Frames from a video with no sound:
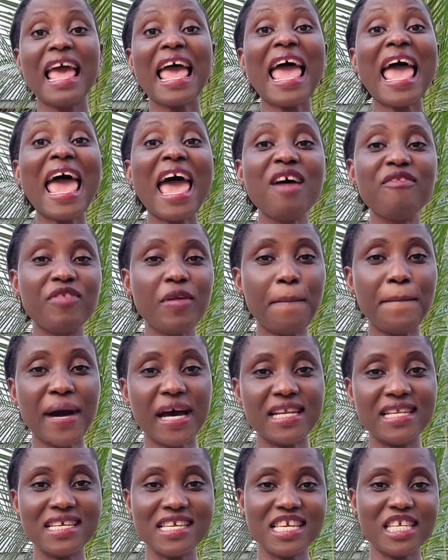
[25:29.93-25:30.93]

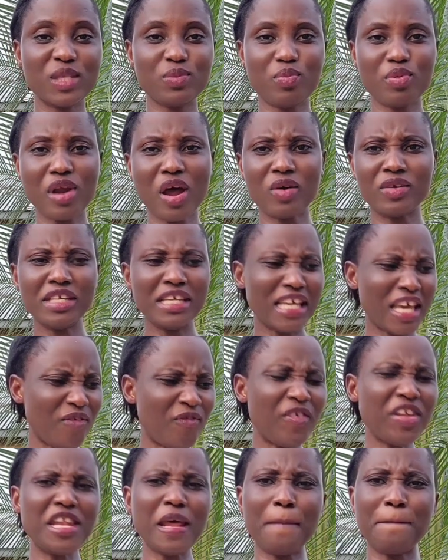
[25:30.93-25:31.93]
Everybody is proud.
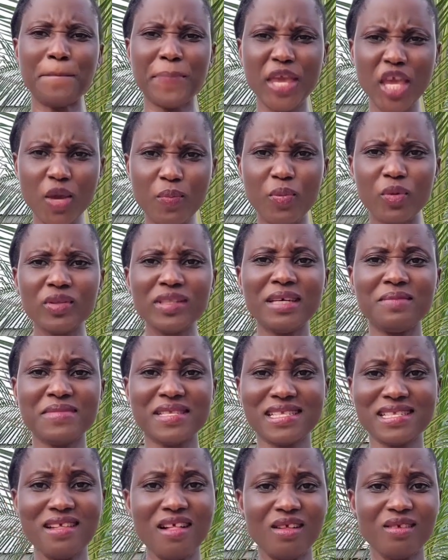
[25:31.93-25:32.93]
Even the people
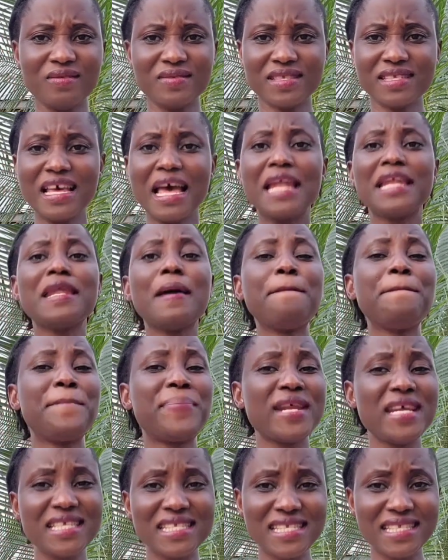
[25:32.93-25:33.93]
themselves, the
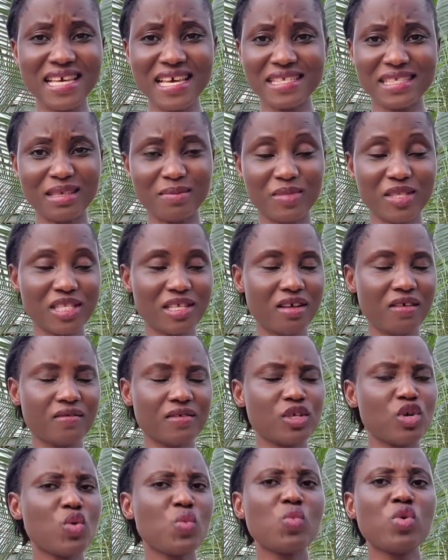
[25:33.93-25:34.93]
prisoners
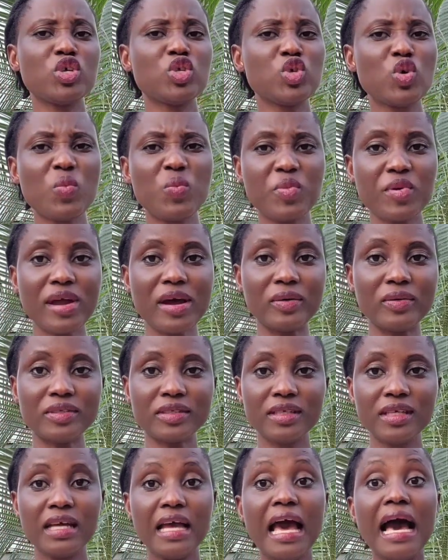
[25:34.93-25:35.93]
themselves were so proud.
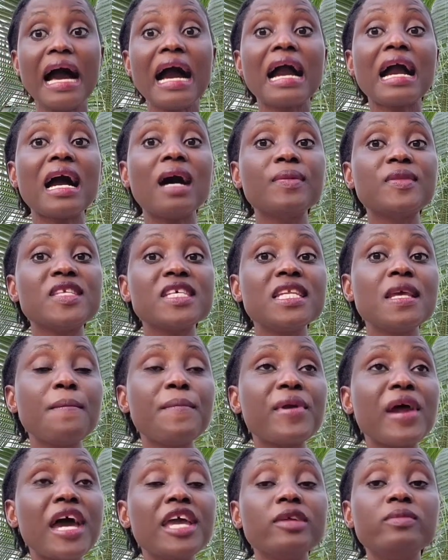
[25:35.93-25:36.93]
Captain
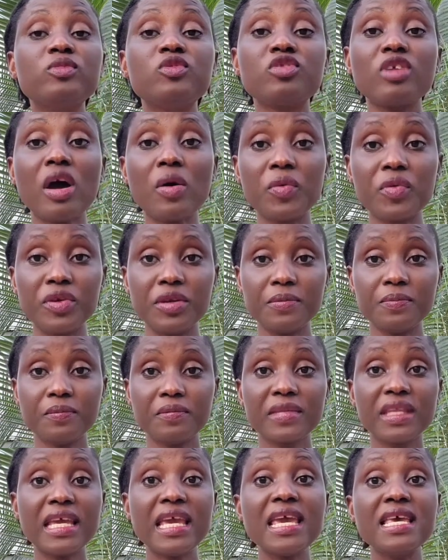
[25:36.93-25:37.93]
Ibrahim Traore
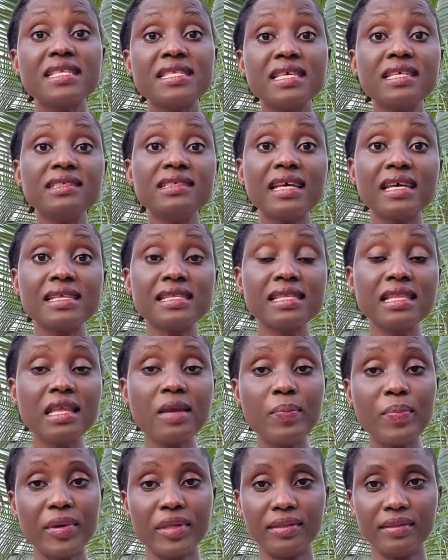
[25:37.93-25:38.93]
isn't just
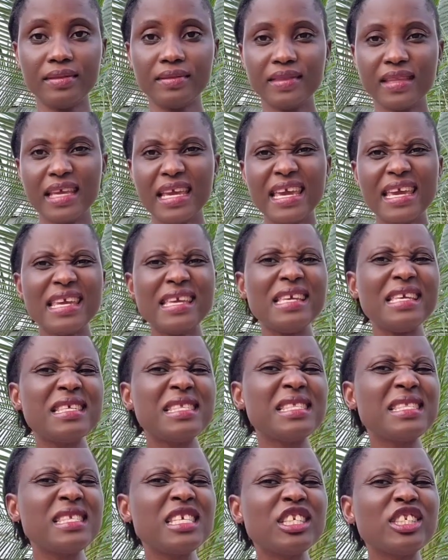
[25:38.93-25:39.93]
sleeping. He is
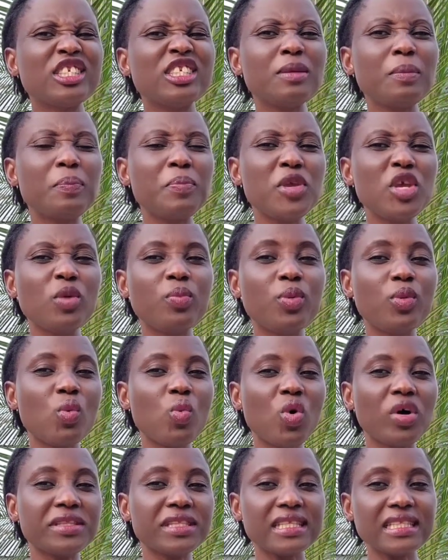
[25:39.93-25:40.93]
teaching people
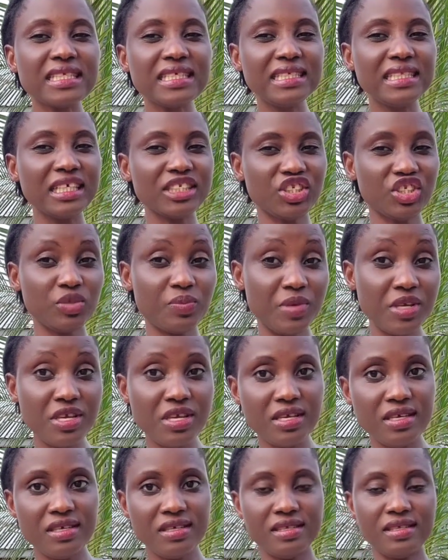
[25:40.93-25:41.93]
what leadership
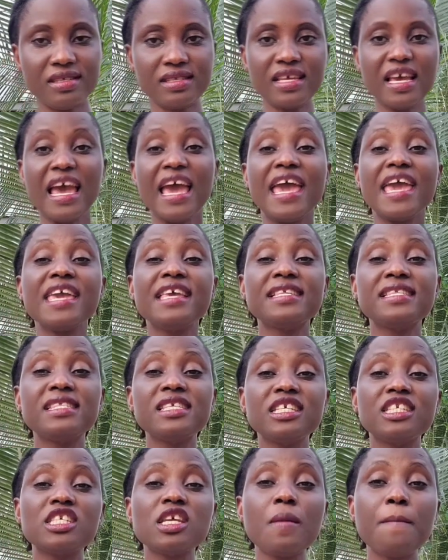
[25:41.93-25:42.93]
is. He's
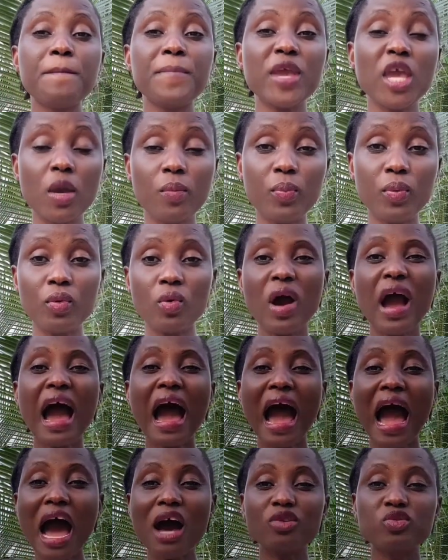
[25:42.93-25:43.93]
teaching people
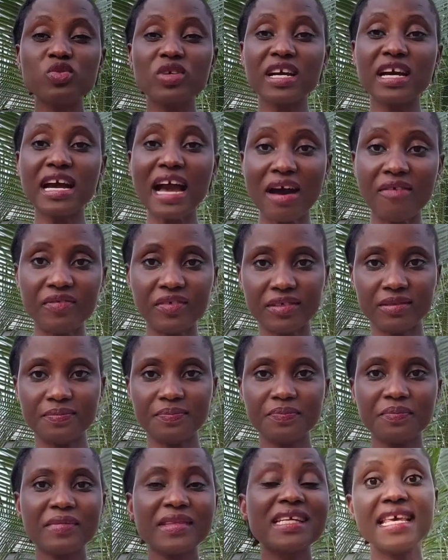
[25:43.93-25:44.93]
how to govern.
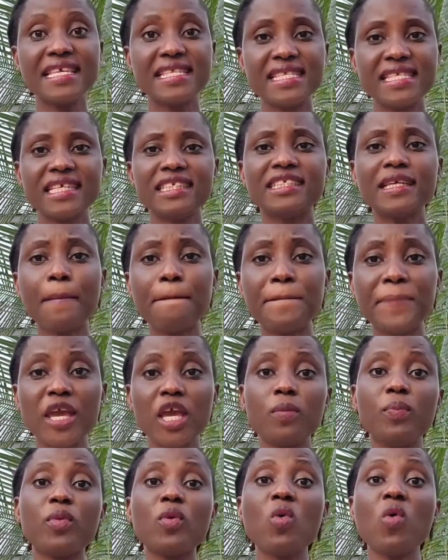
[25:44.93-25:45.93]
He's teaching
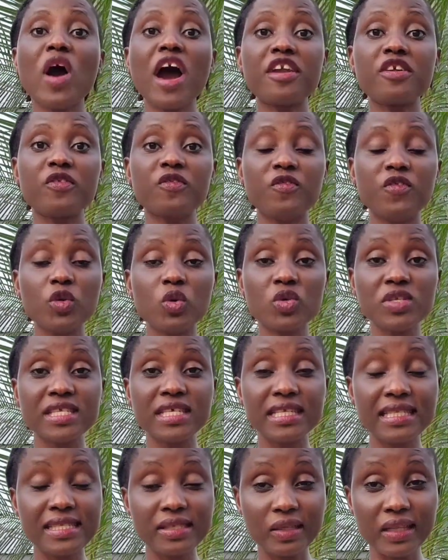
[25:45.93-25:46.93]
people who are
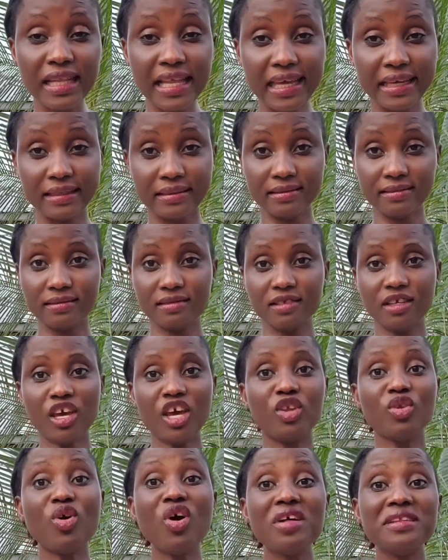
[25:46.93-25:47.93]
refusing to learn.
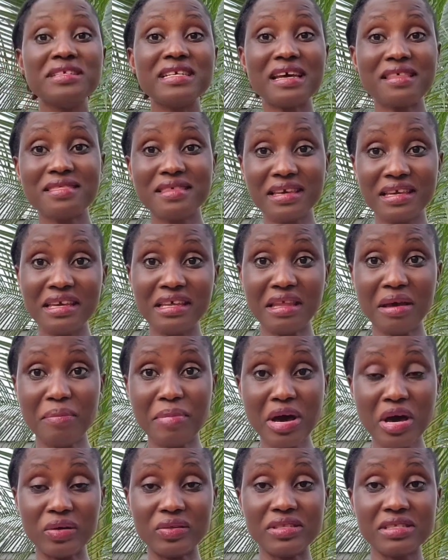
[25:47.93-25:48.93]
And all they are thinking
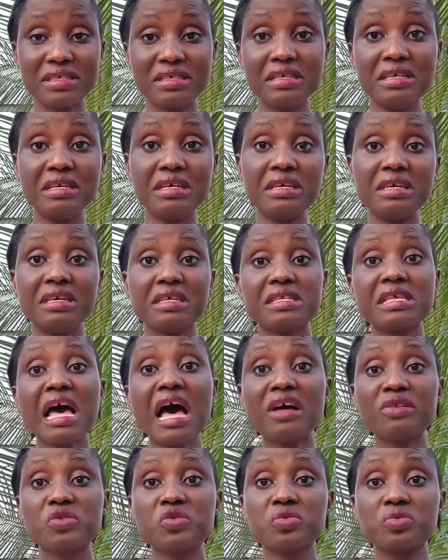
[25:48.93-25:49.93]
about is
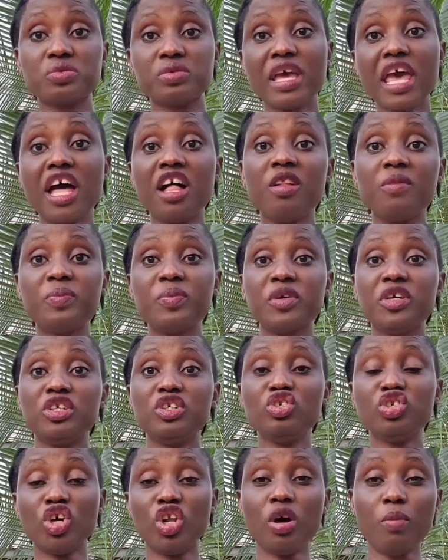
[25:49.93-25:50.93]
how to help
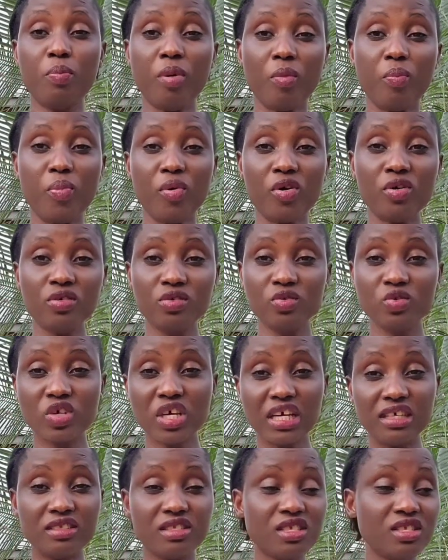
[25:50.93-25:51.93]
Yolo Popo to
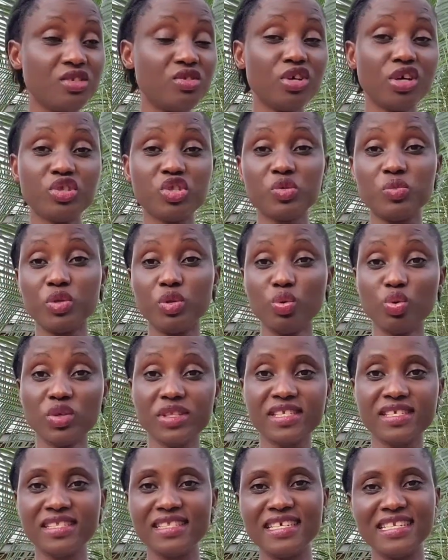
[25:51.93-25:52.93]
continue to be
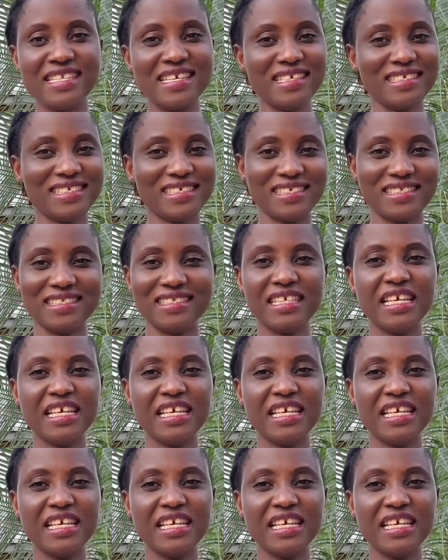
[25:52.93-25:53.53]
looting the nation.